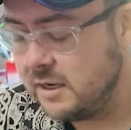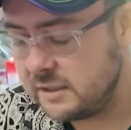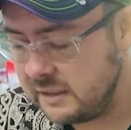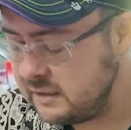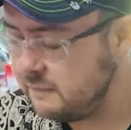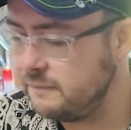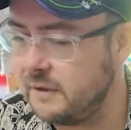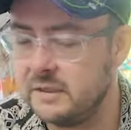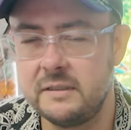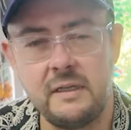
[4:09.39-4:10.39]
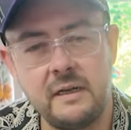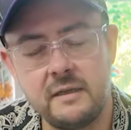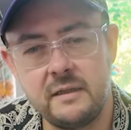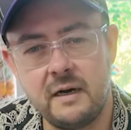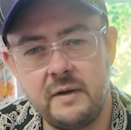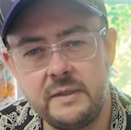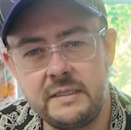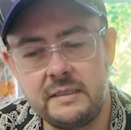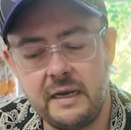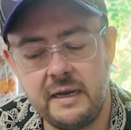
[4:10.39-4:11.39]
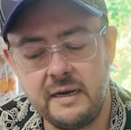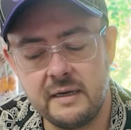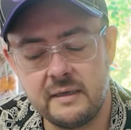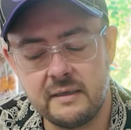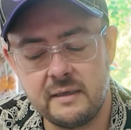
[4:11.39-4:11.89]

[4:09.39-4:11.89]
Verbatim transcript: So that's the first thing that I would say